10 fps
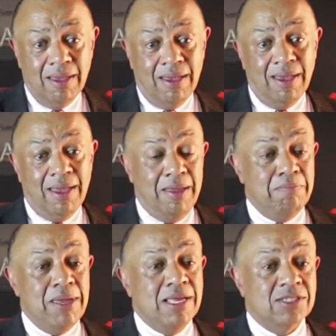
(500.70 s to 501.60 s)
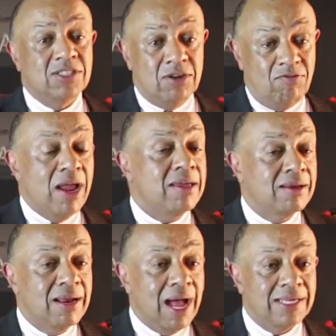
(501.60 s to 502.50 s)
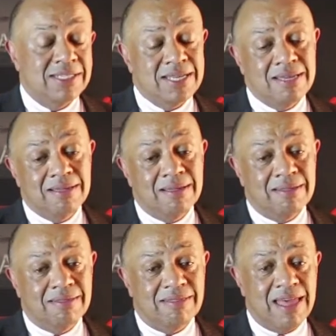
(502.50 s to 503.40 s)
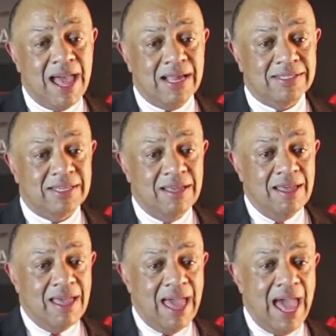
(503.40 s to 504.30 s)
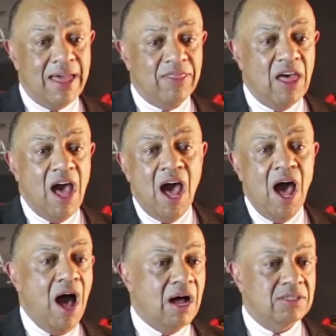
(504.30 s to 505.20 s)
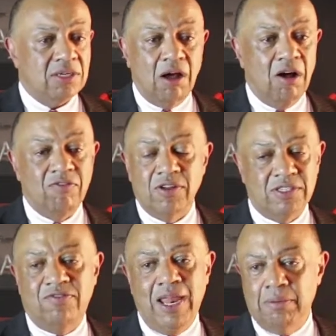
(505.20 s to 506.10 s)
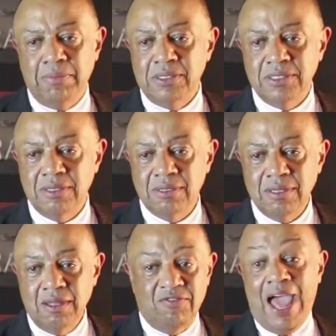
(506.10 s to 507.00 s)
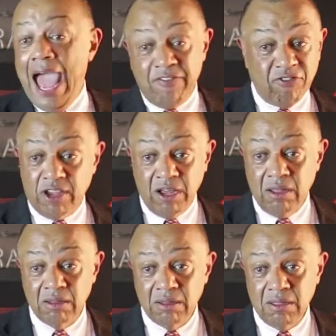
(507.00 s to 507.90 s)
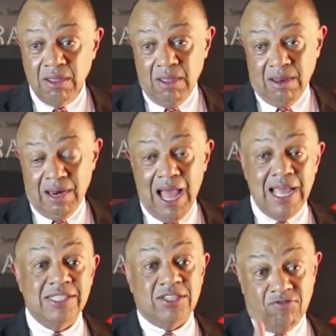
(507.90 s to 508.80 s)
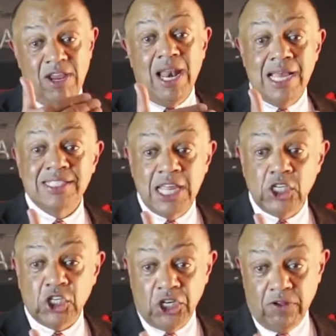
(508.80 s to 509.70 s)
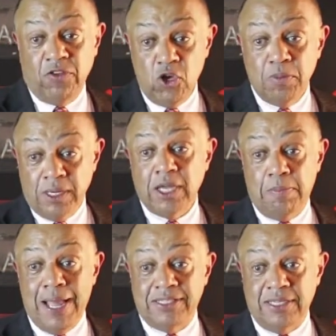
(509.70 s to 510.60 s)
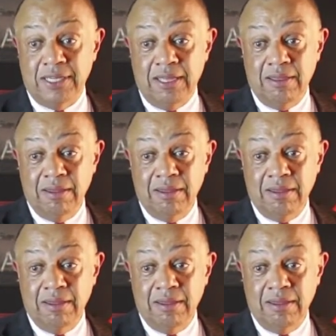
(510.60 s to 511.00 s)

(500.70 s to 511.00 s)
it means recognizing that at the heart of development for Africa lies the realization of human capacity.